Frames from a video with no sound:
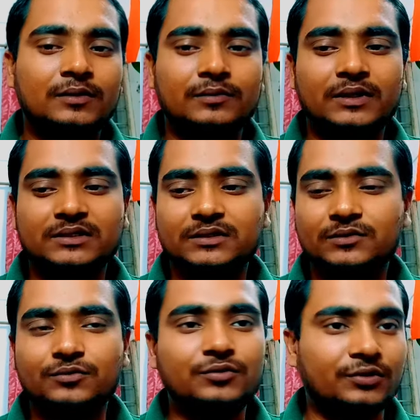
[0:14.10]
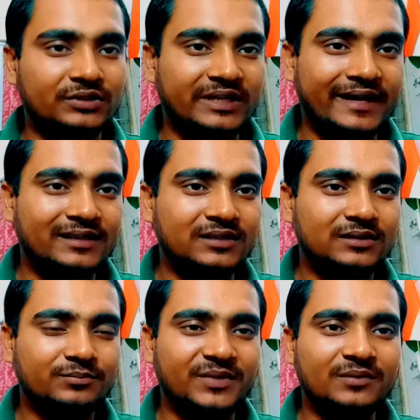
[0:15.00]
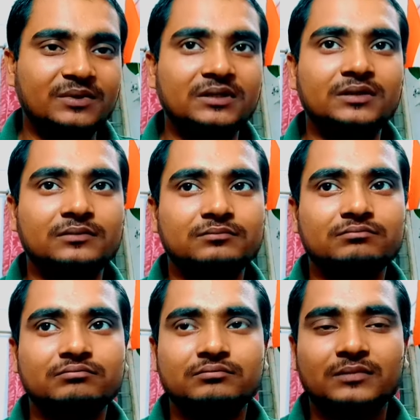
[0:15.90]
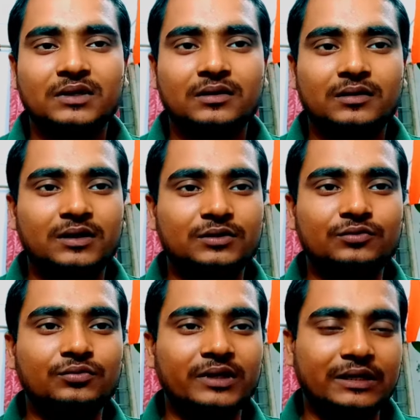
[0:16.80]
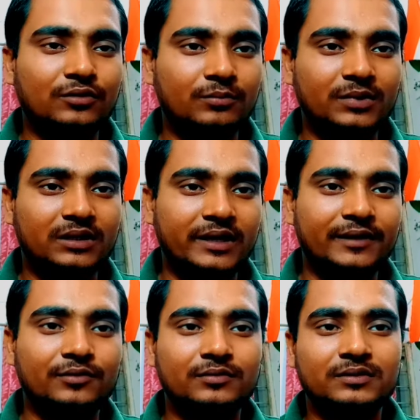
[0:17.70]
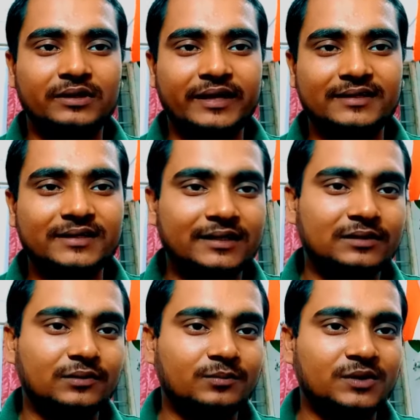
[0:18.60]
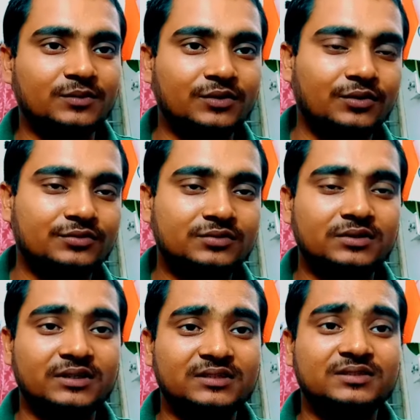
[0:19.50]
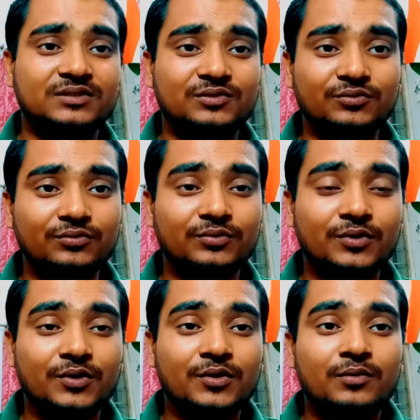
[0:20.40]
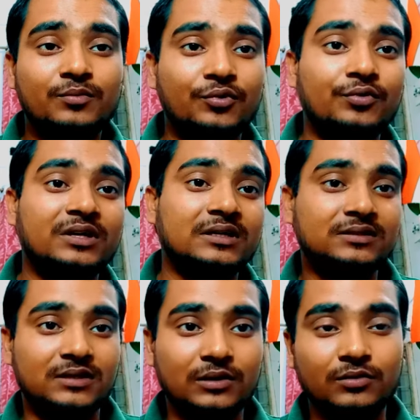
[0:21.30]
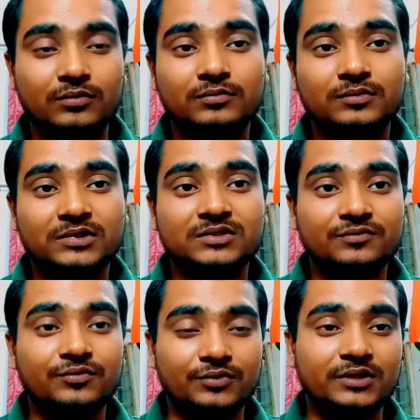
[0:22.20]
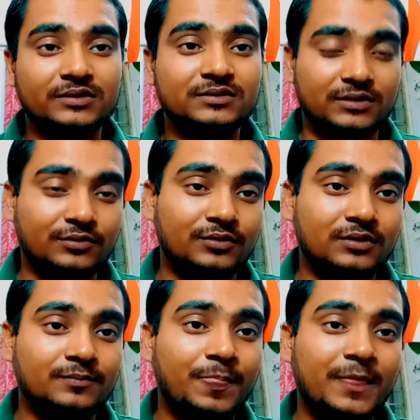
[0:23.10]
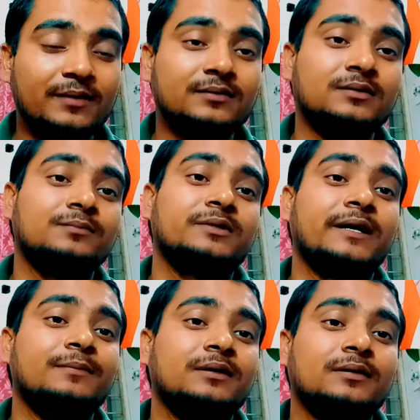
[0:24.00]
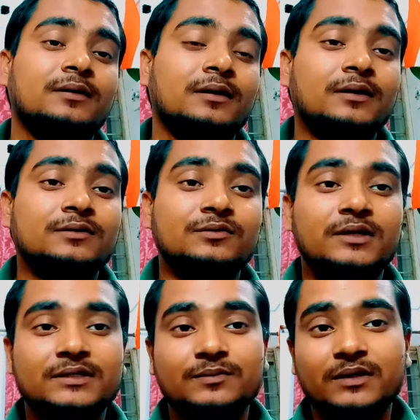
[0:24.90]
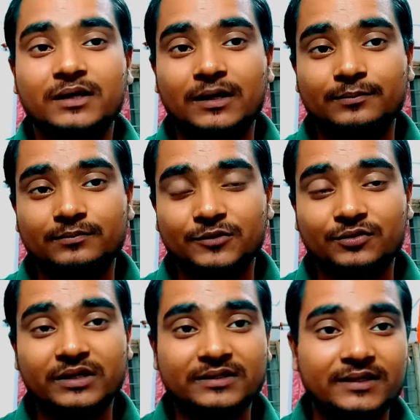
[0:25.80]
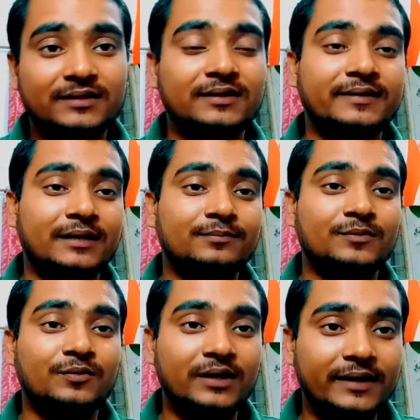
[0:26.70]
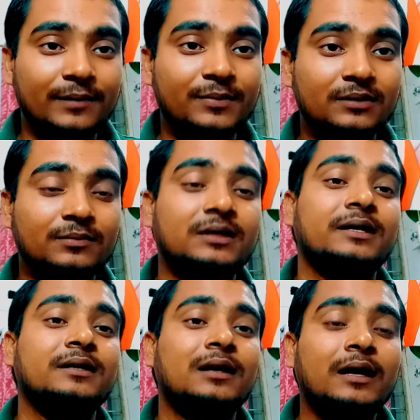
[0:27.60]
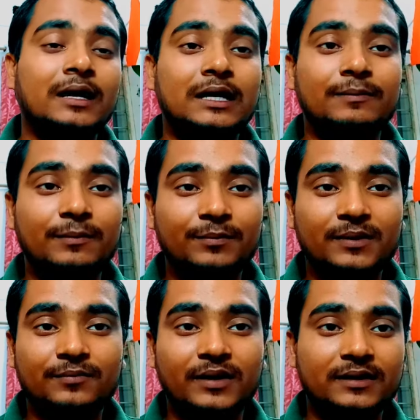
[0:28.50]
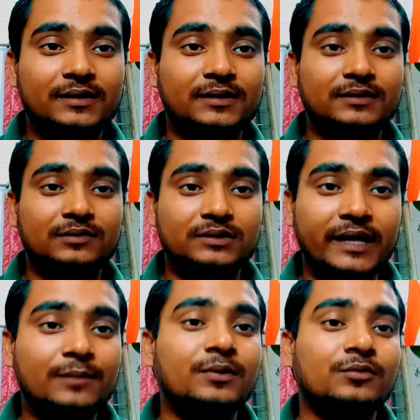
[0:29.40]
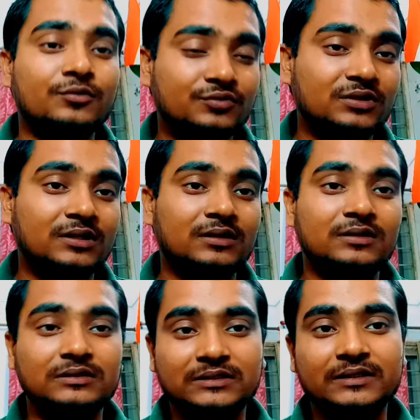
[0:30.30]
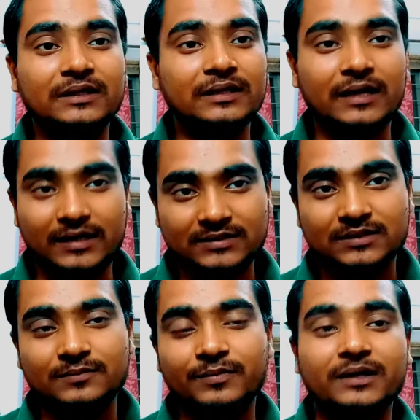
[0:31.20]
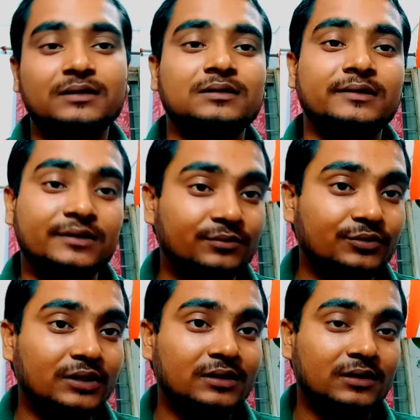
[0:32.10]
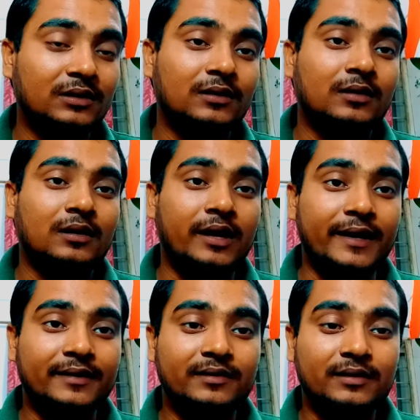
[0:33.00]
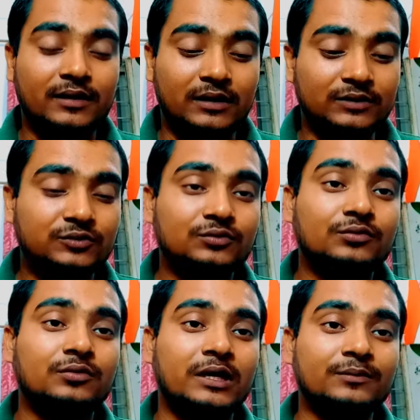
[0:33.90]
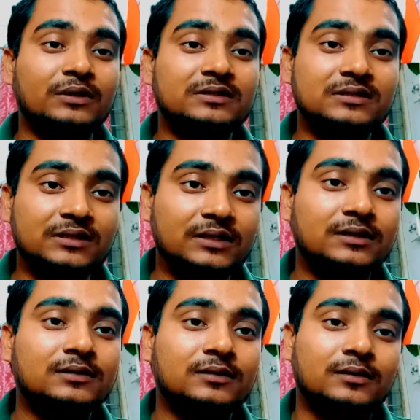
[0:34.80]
was in 2019, maybe October and November. I don't exact remember because it's a 4 years ago. It's a 4 years ago, some timing. So that's why I'm not exact the time what happened, but I remember what type of question generally asked by interviewer, and also I will share